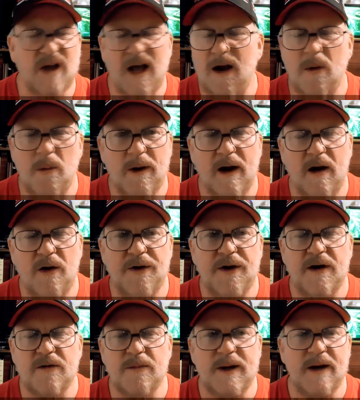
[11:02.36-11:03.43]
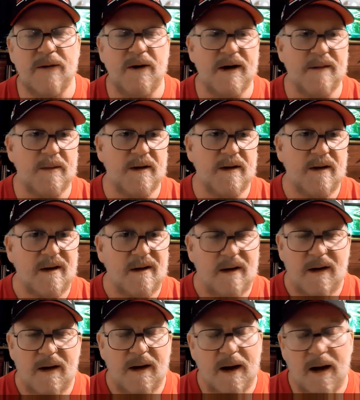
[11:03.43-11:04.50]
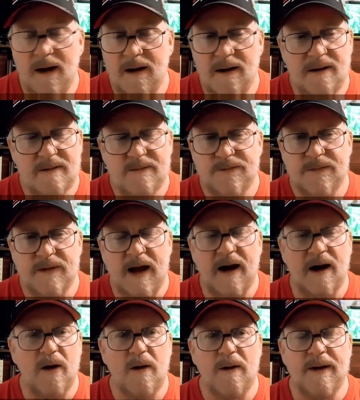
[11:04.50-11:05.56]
I don't know what all it does, but anyway, I don't know.